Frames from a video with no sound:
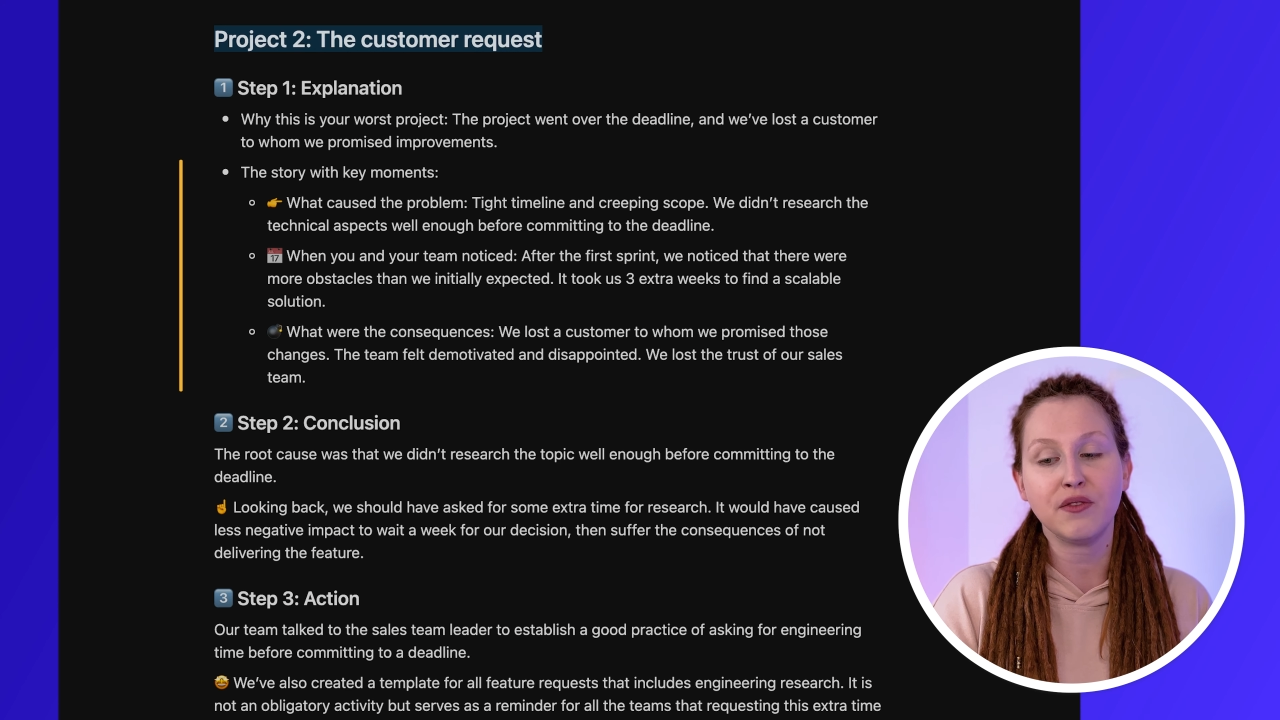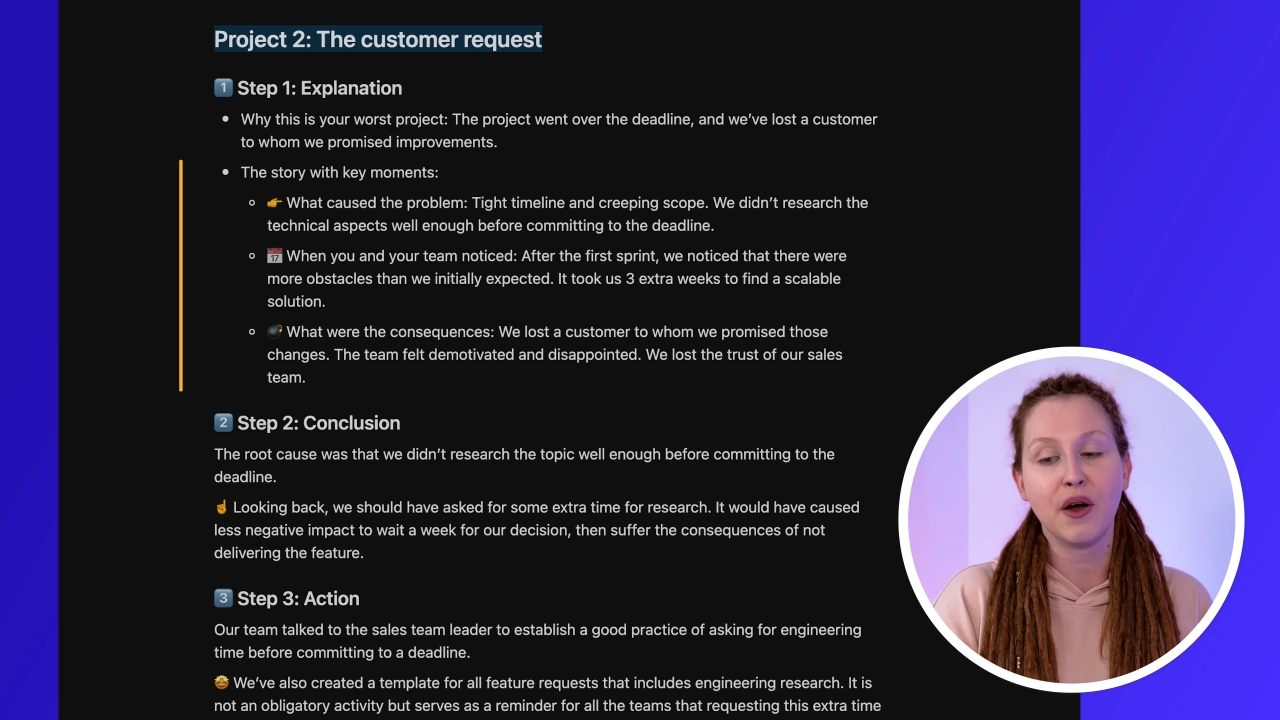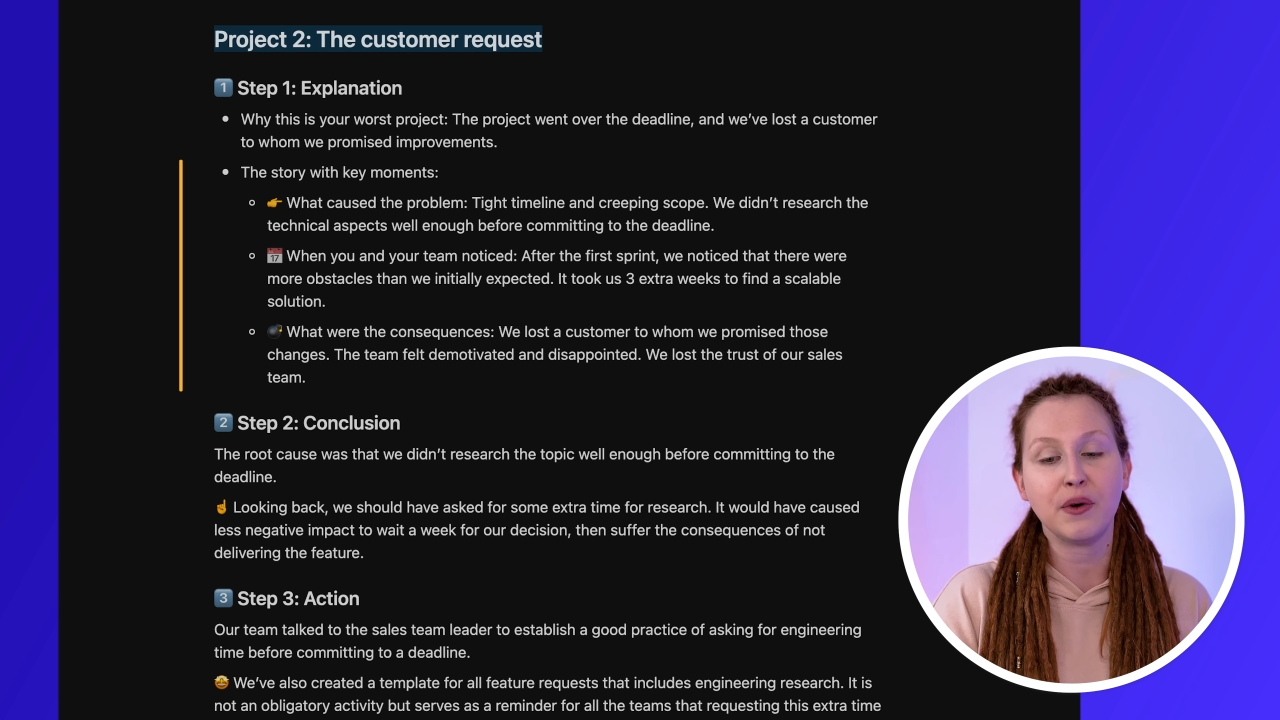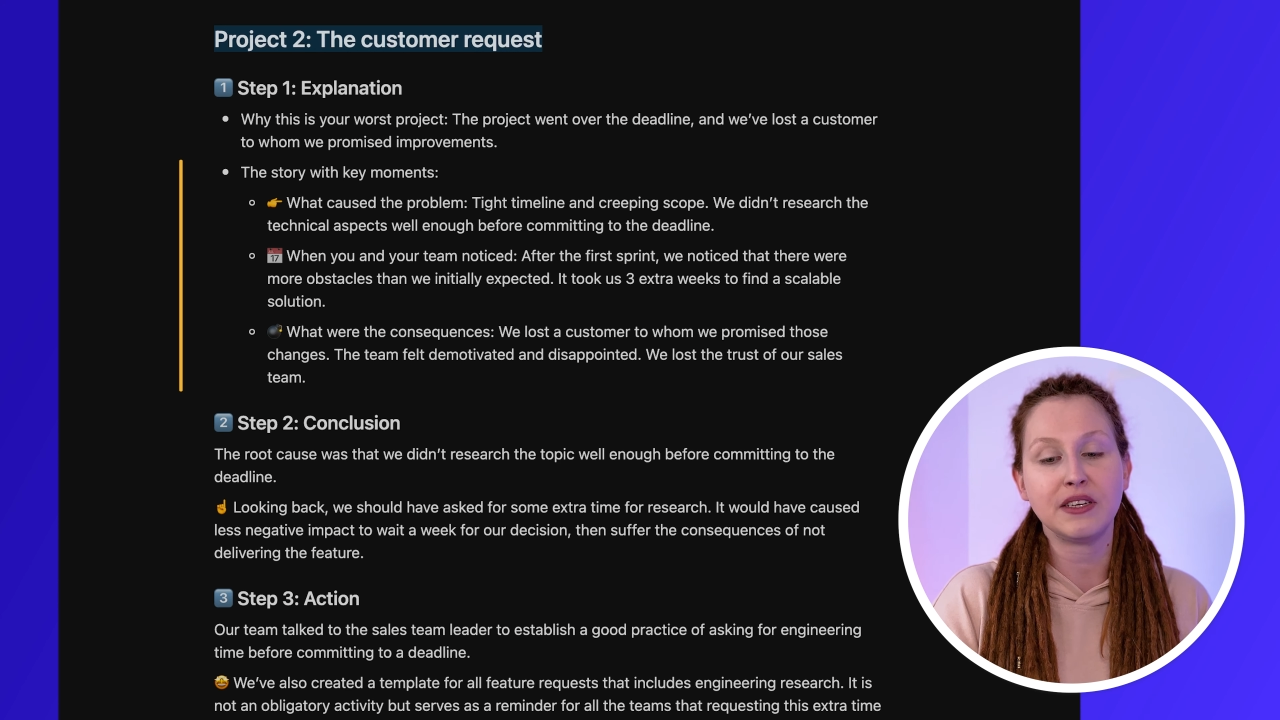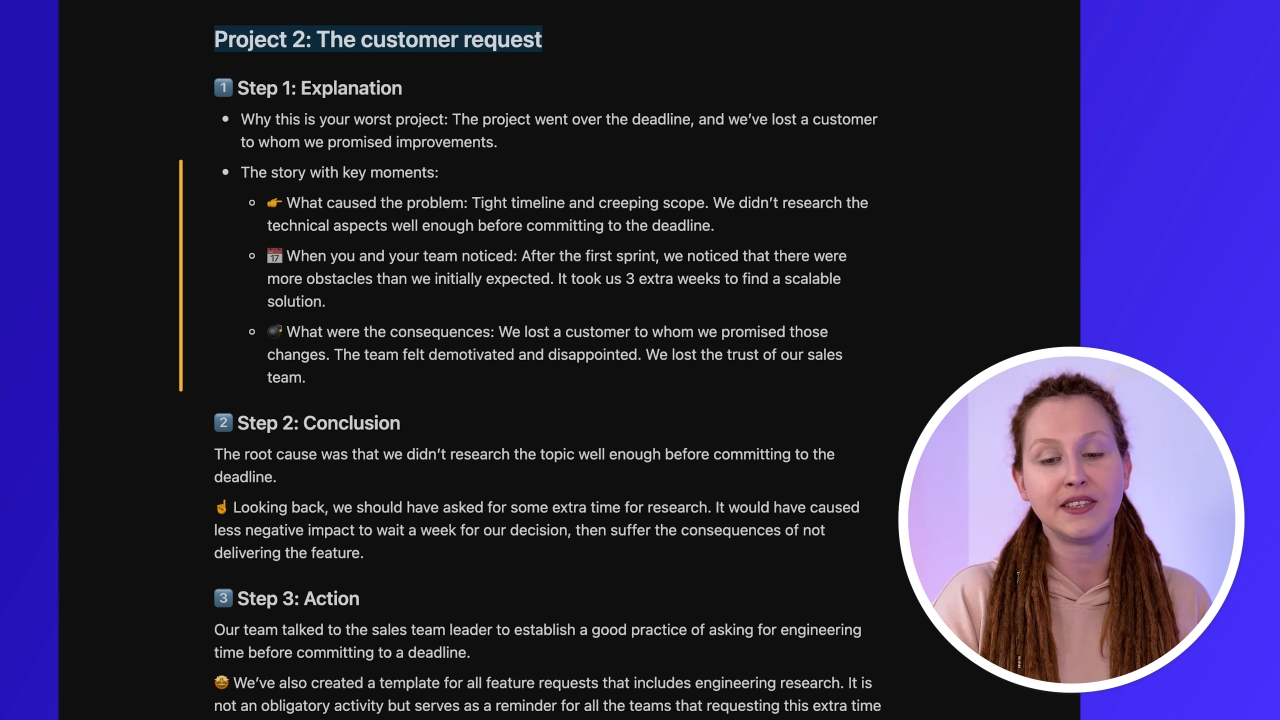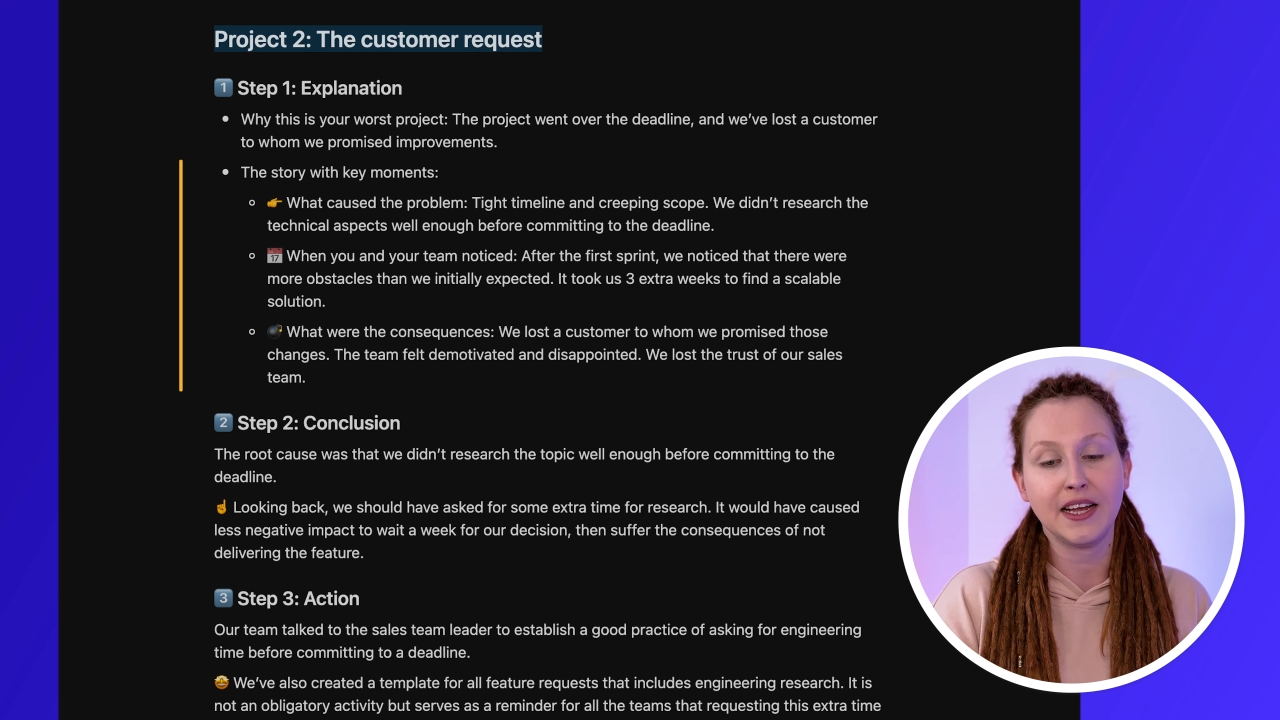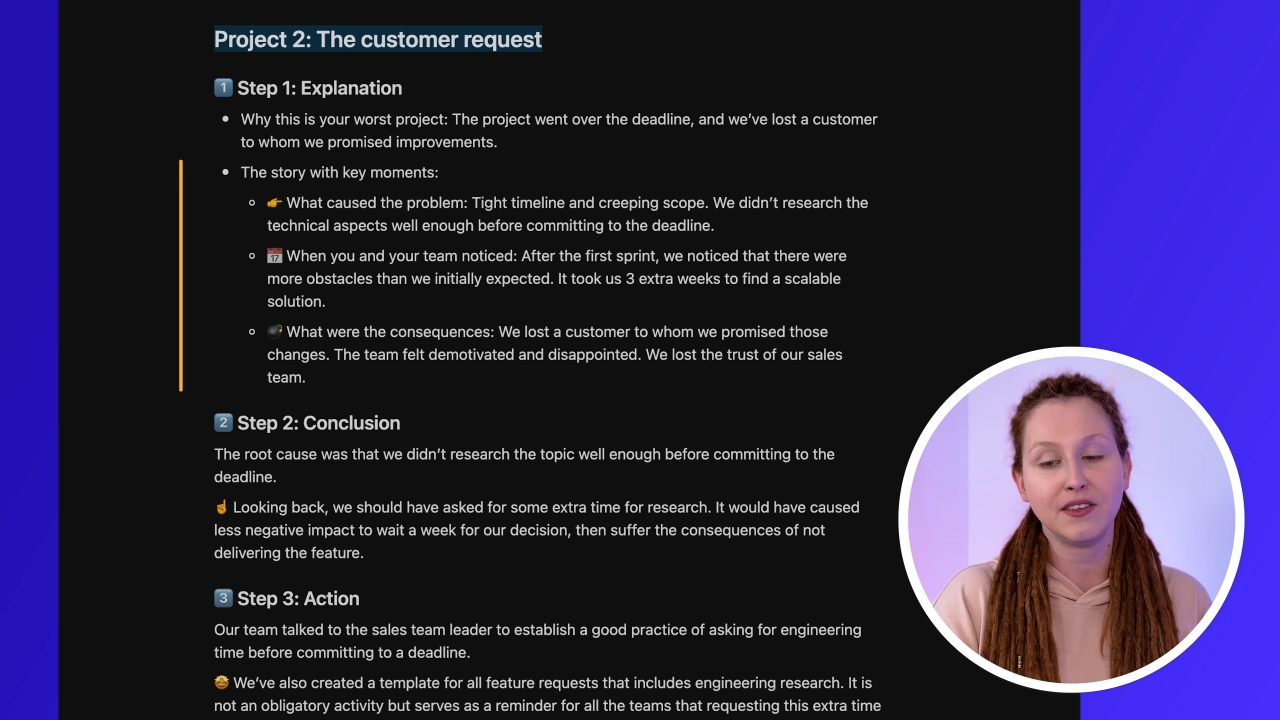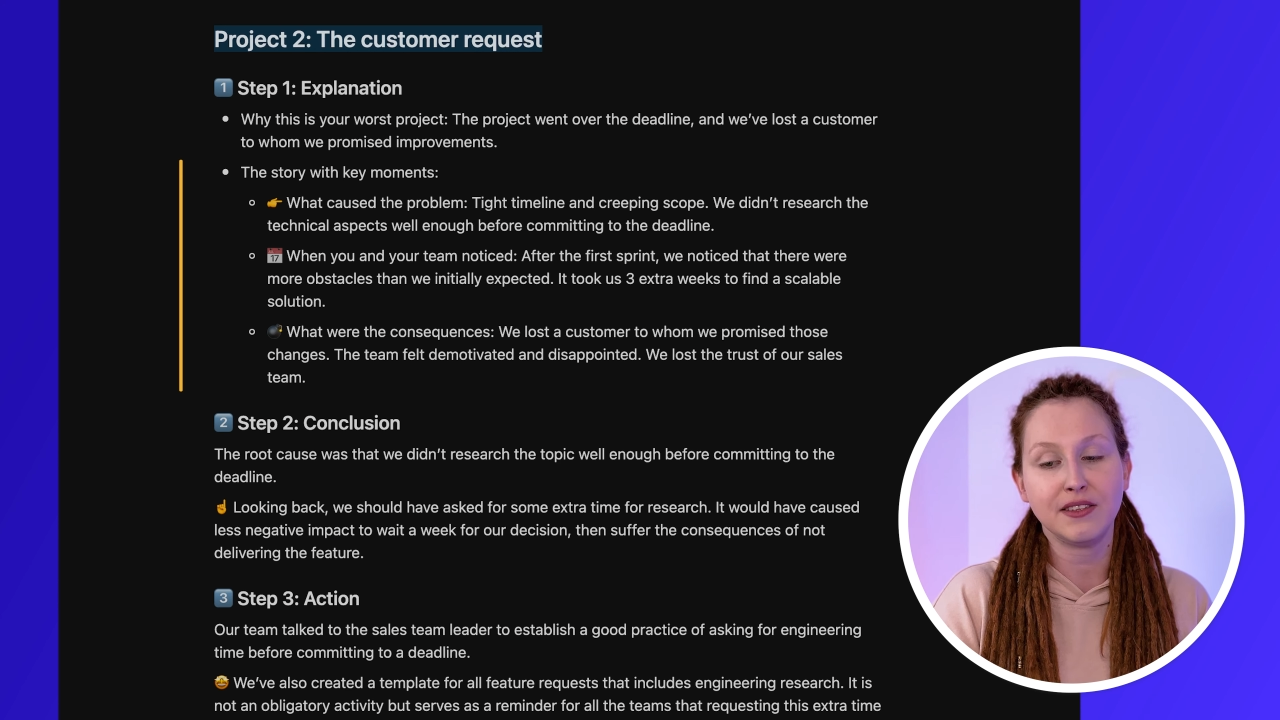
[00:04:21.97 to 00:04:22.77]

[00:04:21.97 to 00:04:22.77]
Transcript: our sales